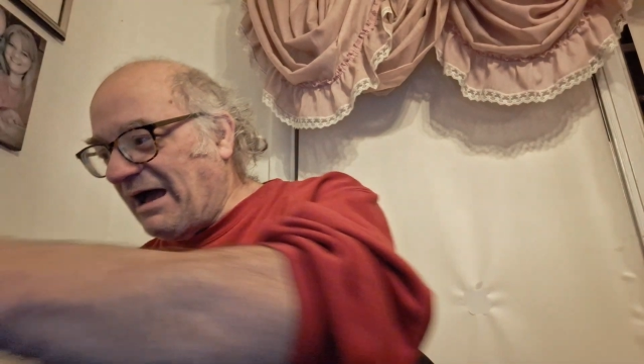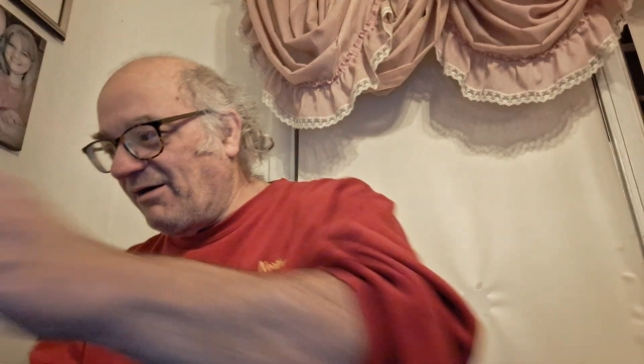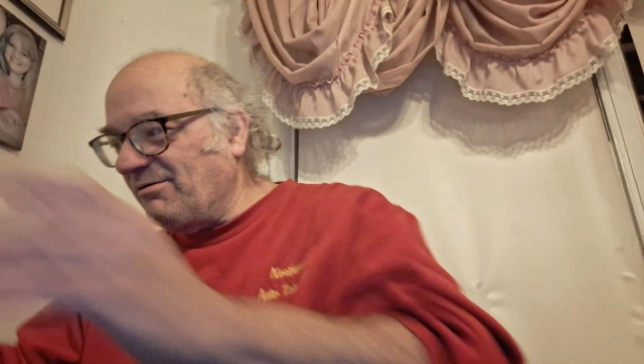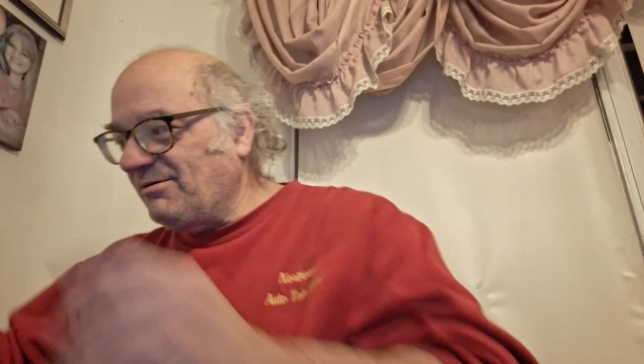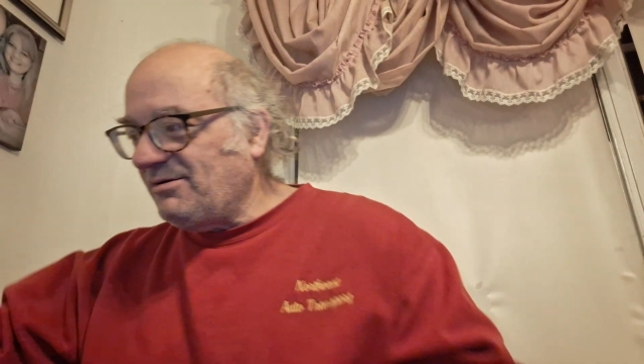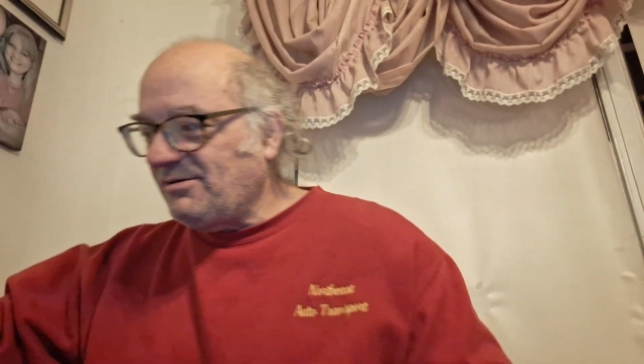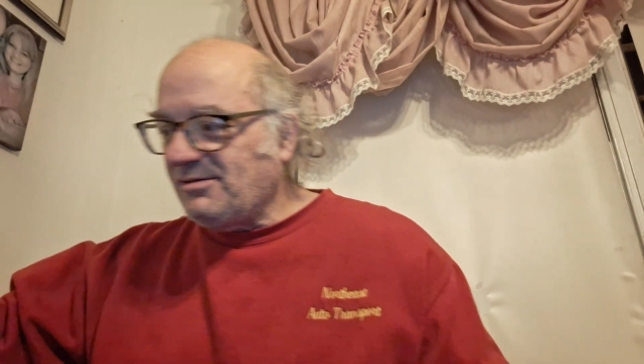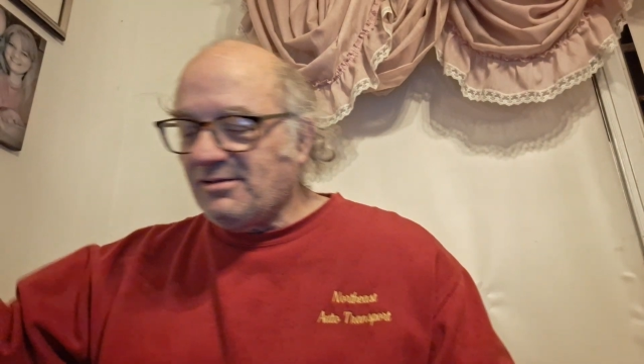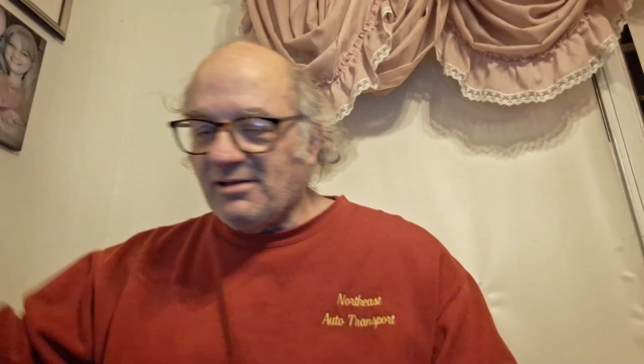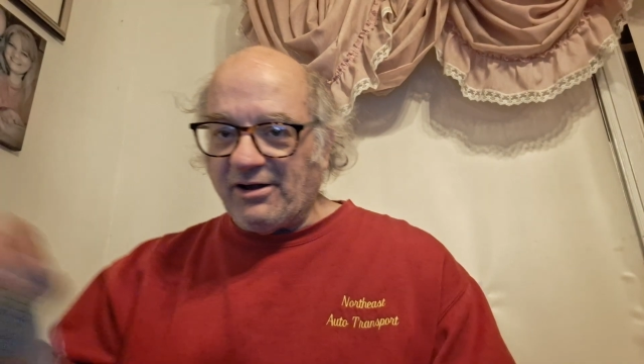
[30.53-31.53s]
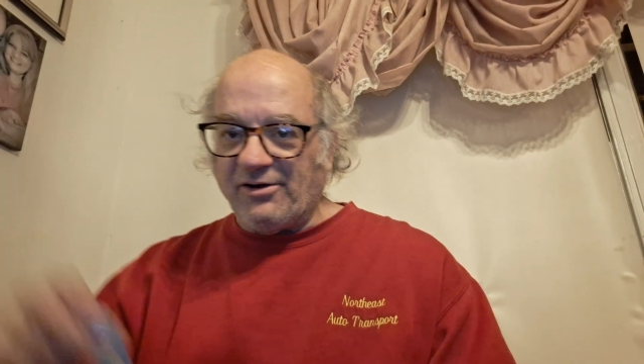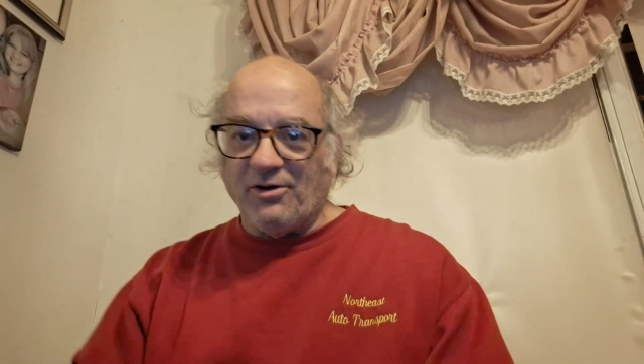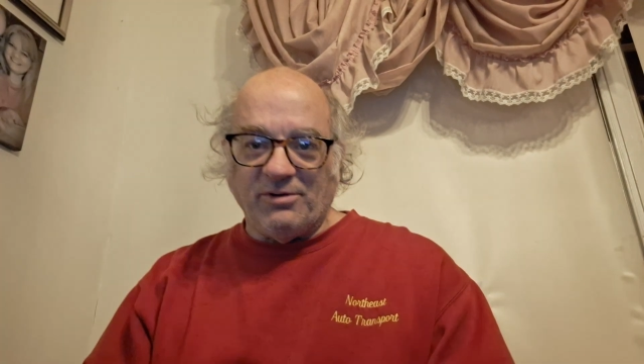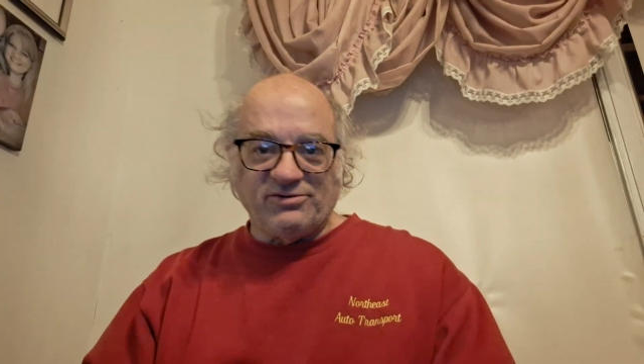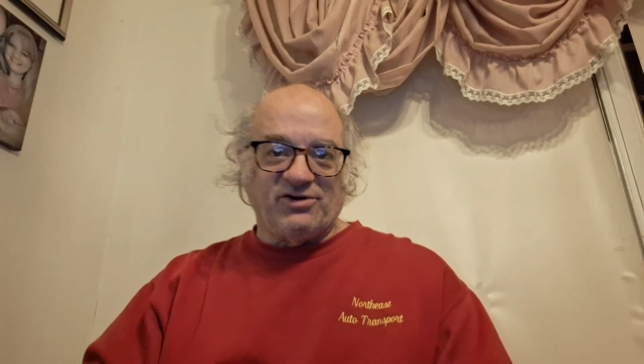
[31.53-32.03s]
Now, I don't know
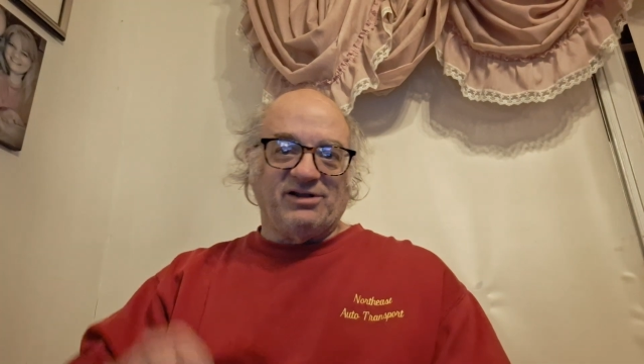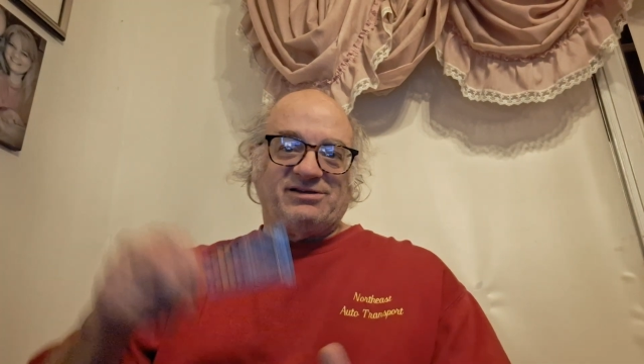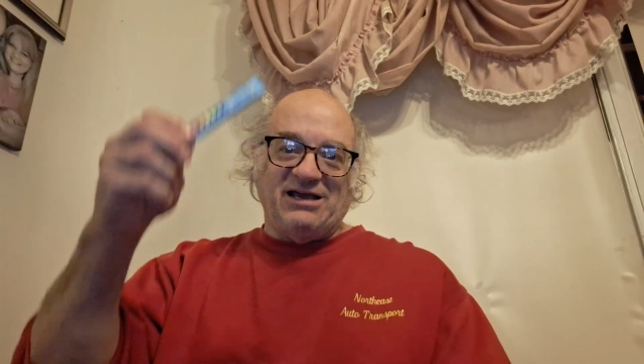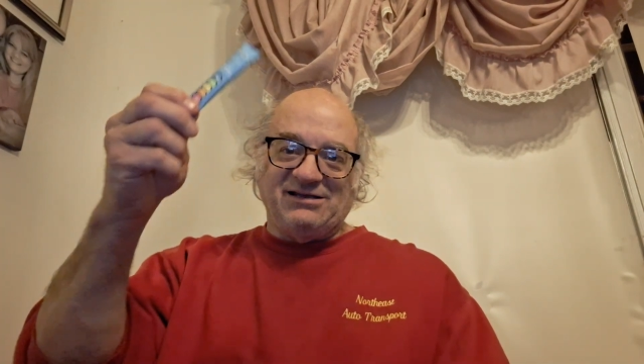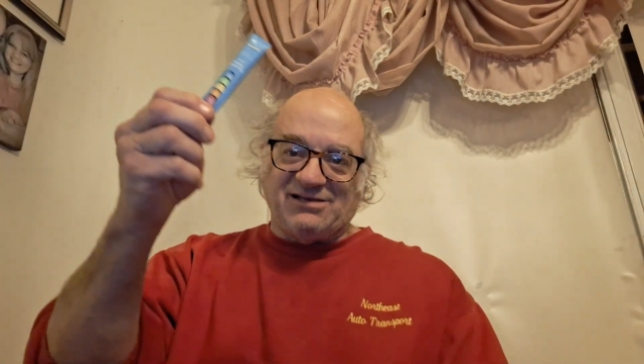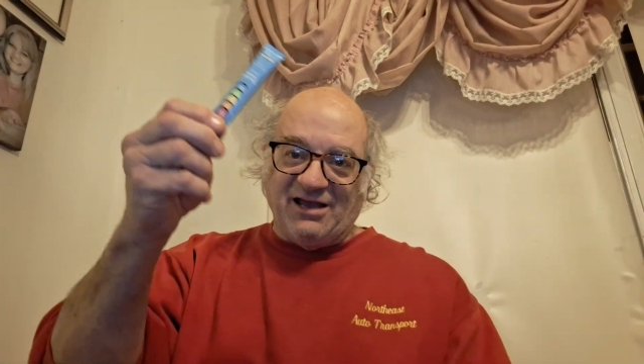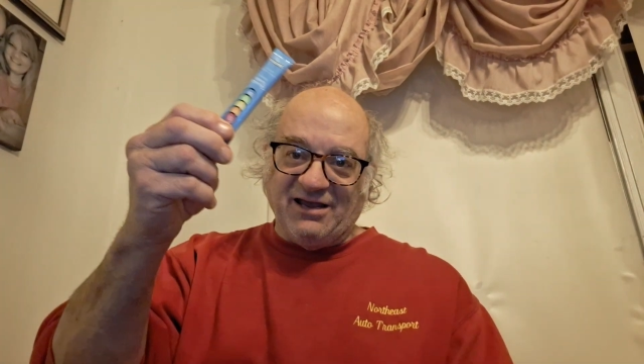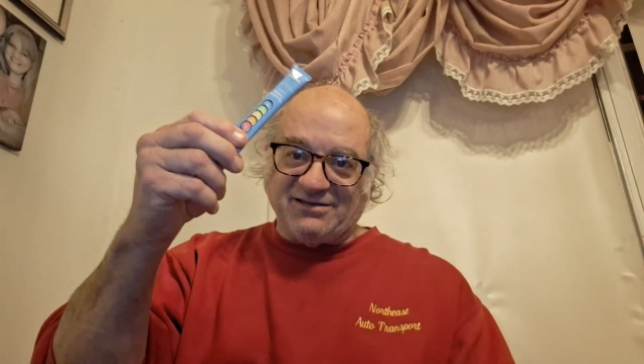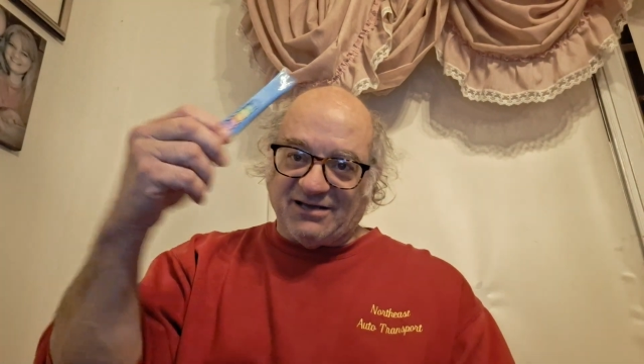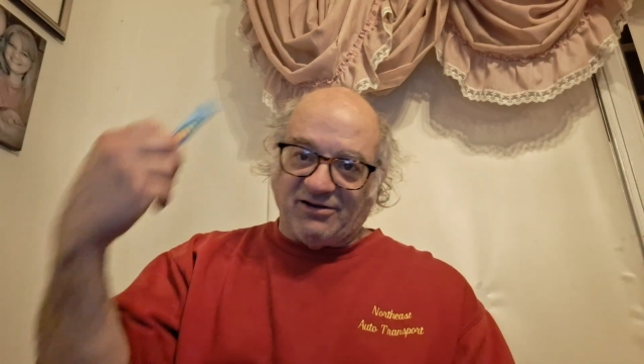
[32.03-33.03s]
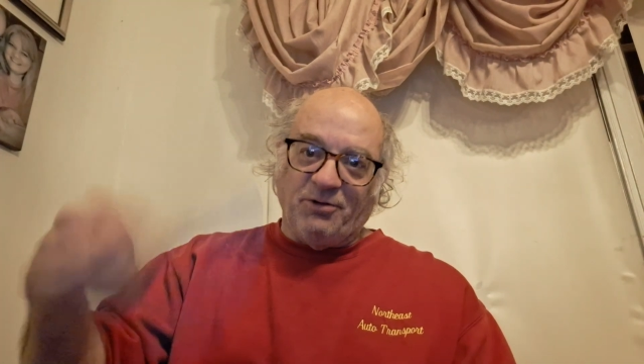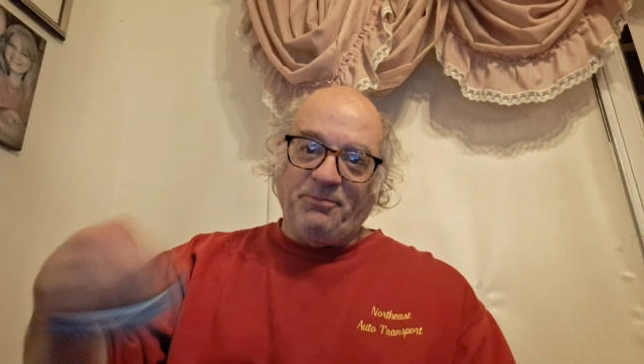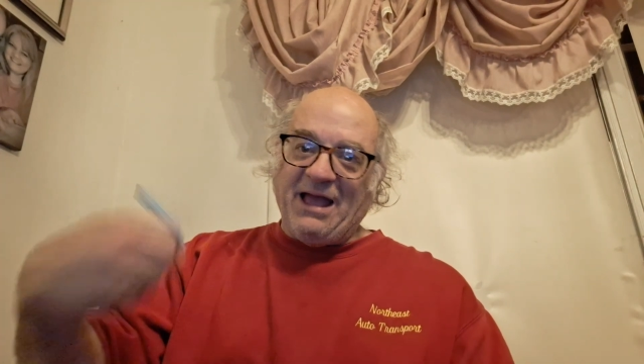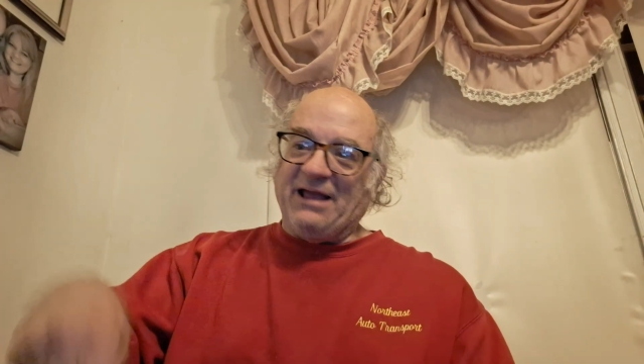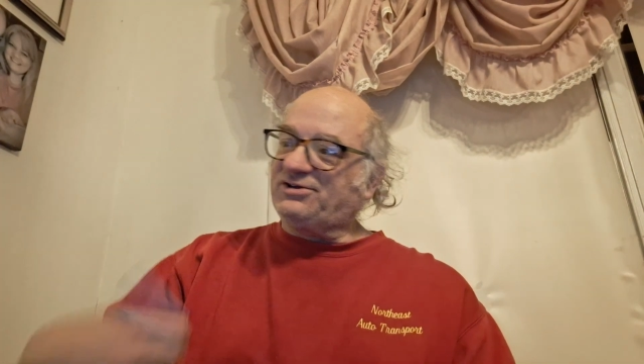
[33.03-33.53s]
what it's going to taste like. It's got a little
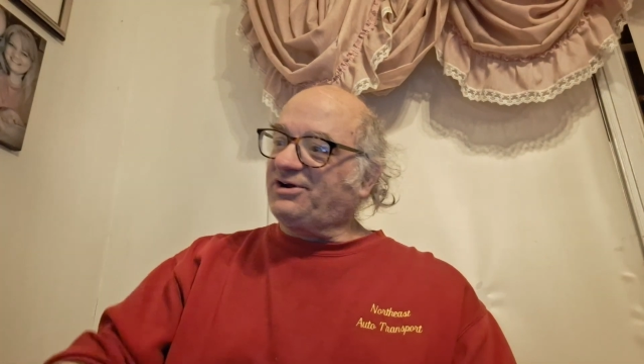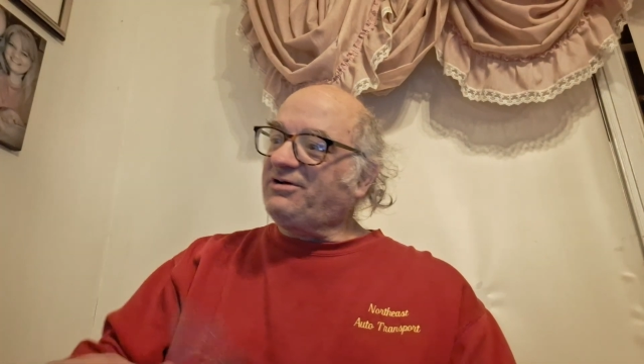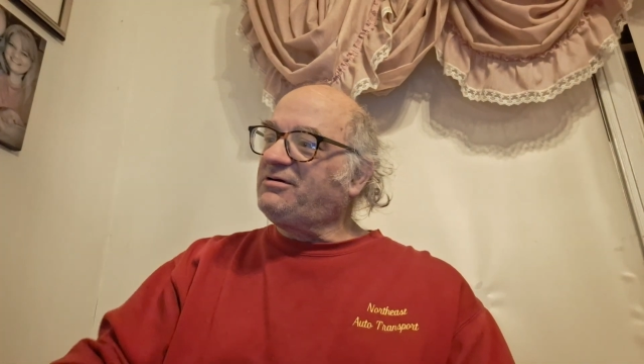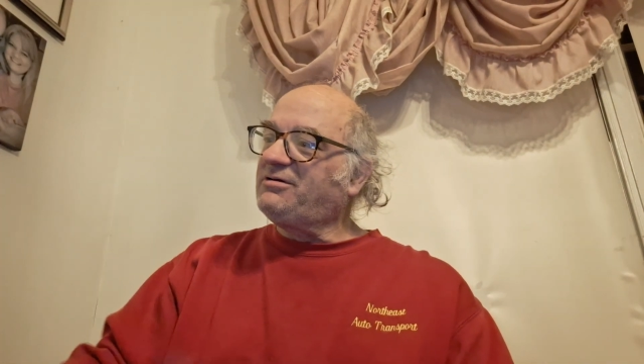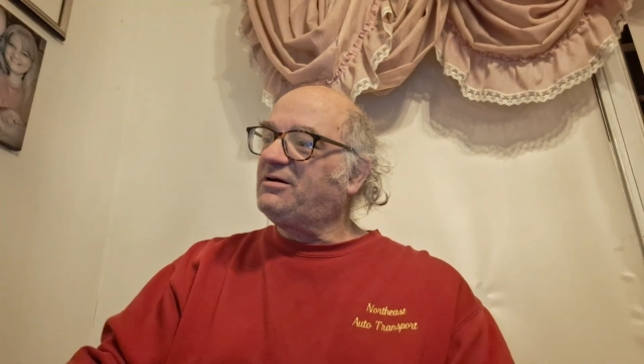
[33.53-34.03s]
package here.